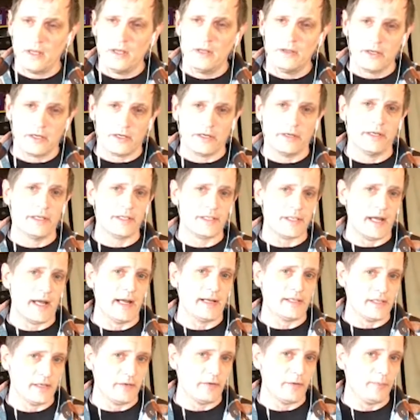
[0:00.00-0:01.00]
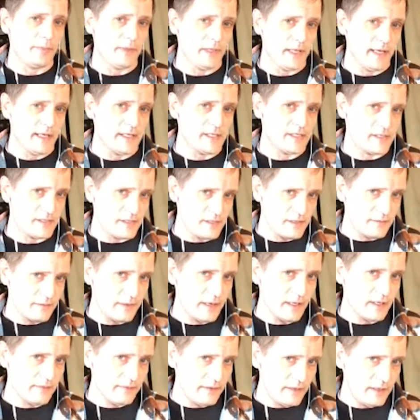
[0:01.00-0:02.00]
the current science had replaced the
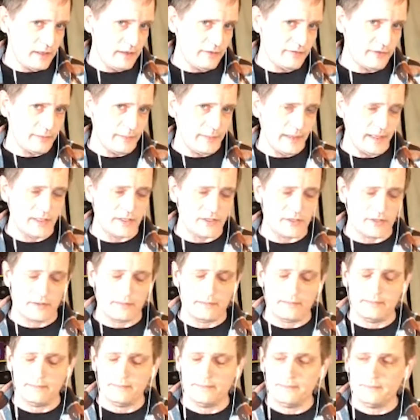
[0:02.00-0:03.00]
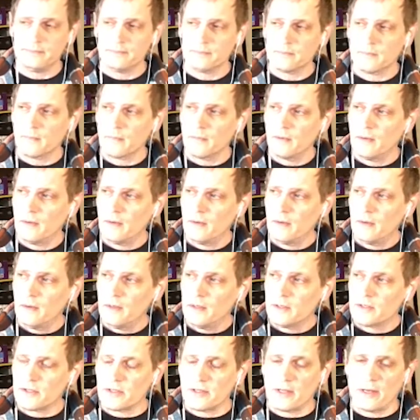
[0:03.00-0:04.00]
relevant information.
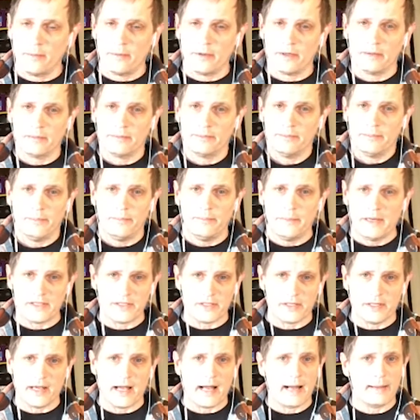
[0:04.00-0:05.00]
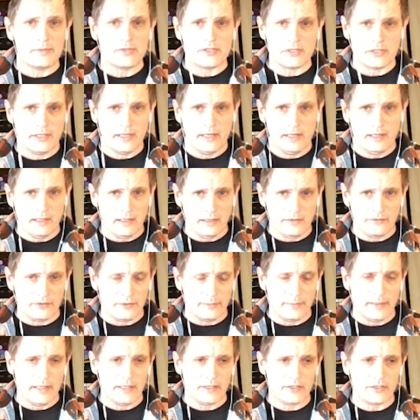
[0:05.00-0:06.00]
So they were basically obsolete
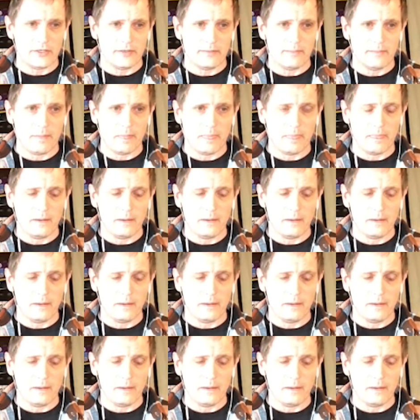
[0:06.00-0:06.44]
information.